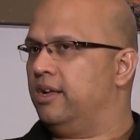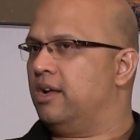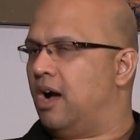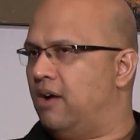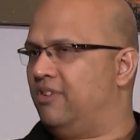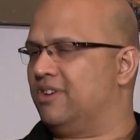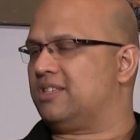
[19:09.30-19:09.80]

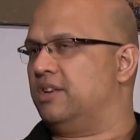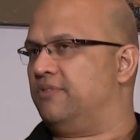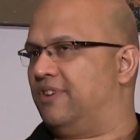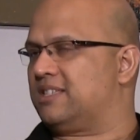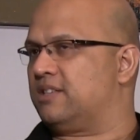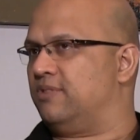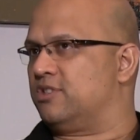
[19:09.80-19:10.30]
Obviously, in
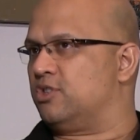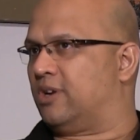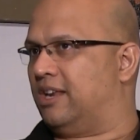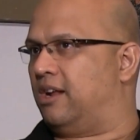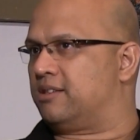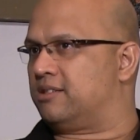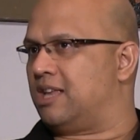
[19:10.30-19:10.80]
festivals, you
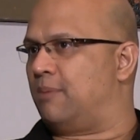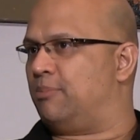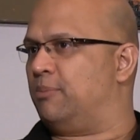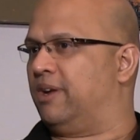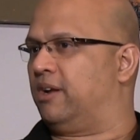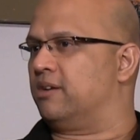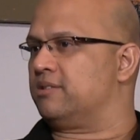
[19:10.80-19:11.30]
cannot stop it
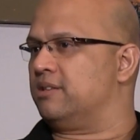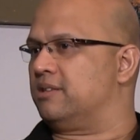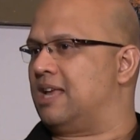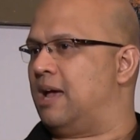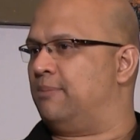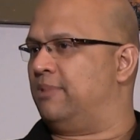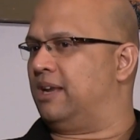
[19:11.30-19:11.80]
because
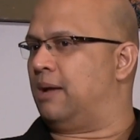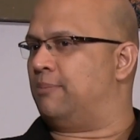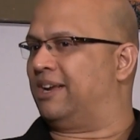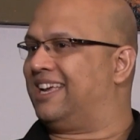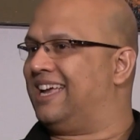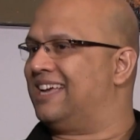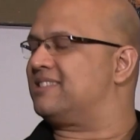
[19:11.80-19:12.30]
I'm a
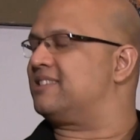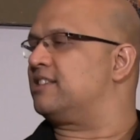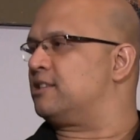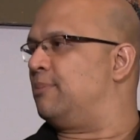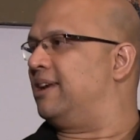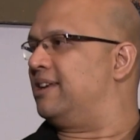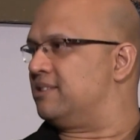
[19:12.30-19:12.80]
guest at
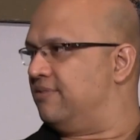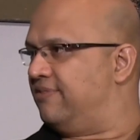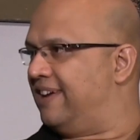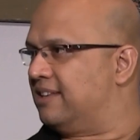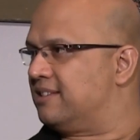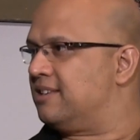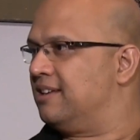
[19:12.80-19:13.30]
somebody's
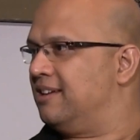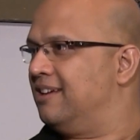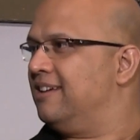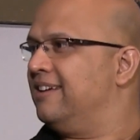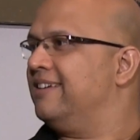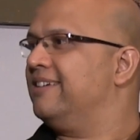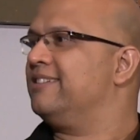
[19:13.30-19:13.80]
event.
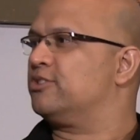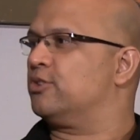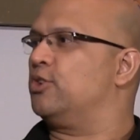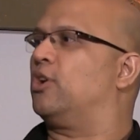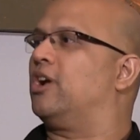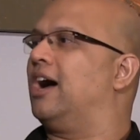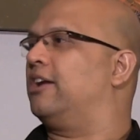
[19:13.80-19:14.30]
So
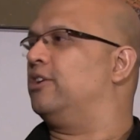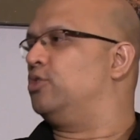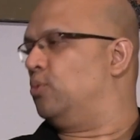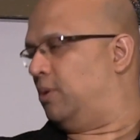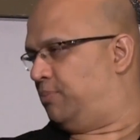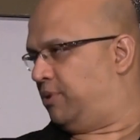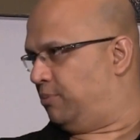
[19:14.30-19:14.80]
you've got to do
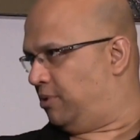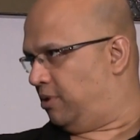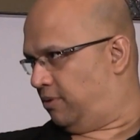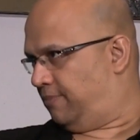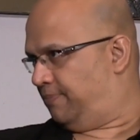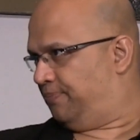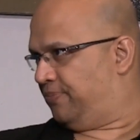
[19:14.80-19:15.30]
what
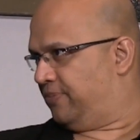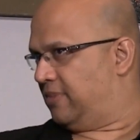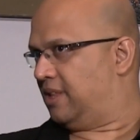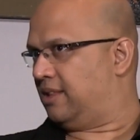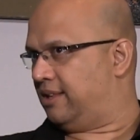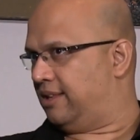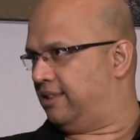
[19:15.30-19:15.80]

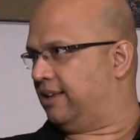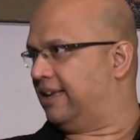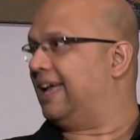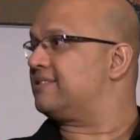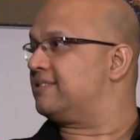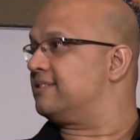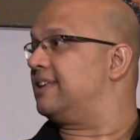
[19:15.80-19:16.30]
the
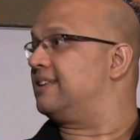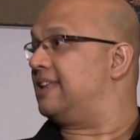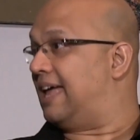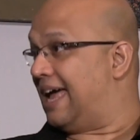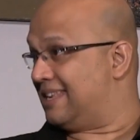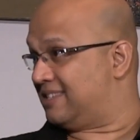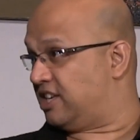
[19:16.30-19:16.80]
guest is
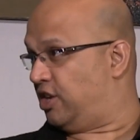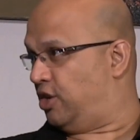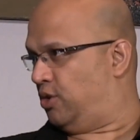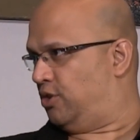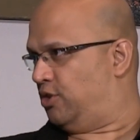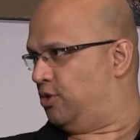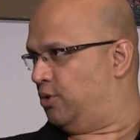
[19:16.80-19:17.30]
asking you
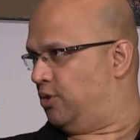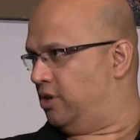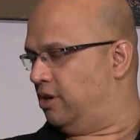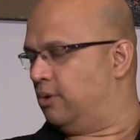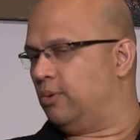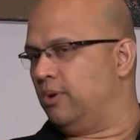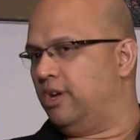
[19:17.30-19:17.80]
to do, you
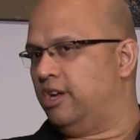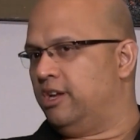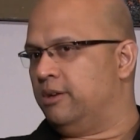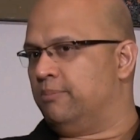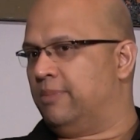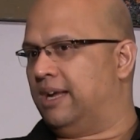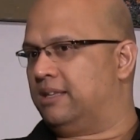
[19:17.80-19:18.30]
know.
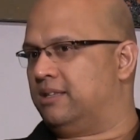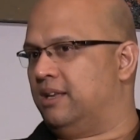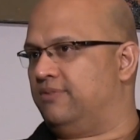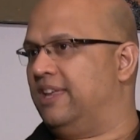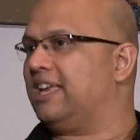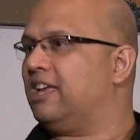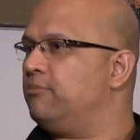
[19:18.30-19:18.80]
But if
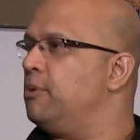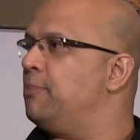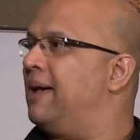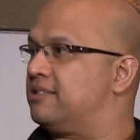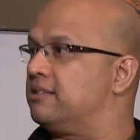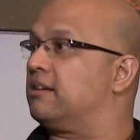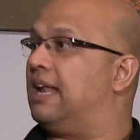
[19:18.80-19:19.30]
they give me
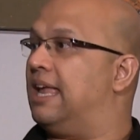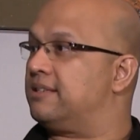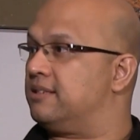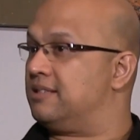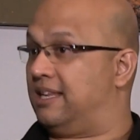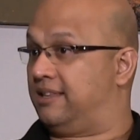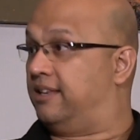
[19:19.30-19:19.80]
master
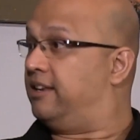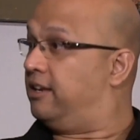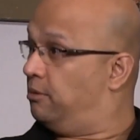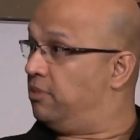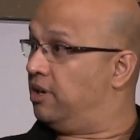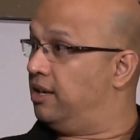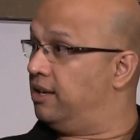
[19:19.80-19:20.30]
classes like they did
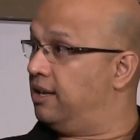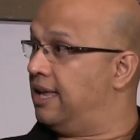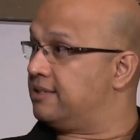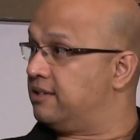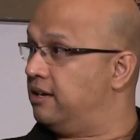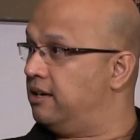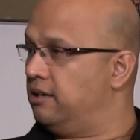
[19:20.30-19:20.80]
in Berlin
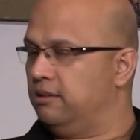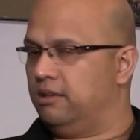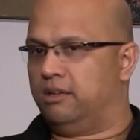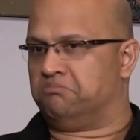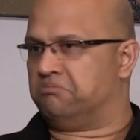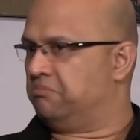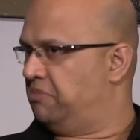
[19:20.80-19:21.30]
last year,
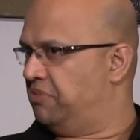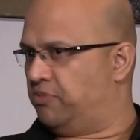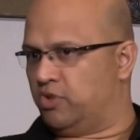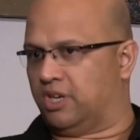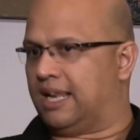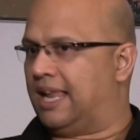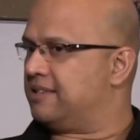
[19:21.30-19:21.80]
before
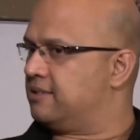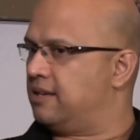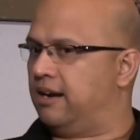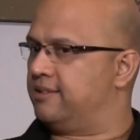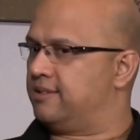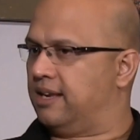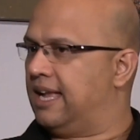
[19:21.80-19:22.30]
the class
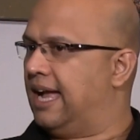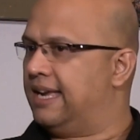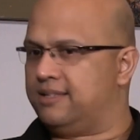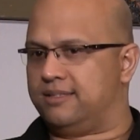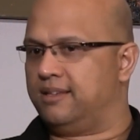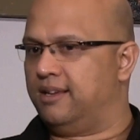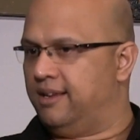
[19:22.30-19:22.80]
started, I said,
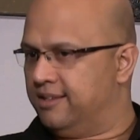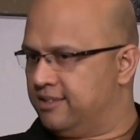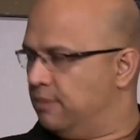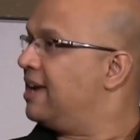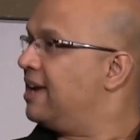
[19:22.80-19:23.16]
guys, it's a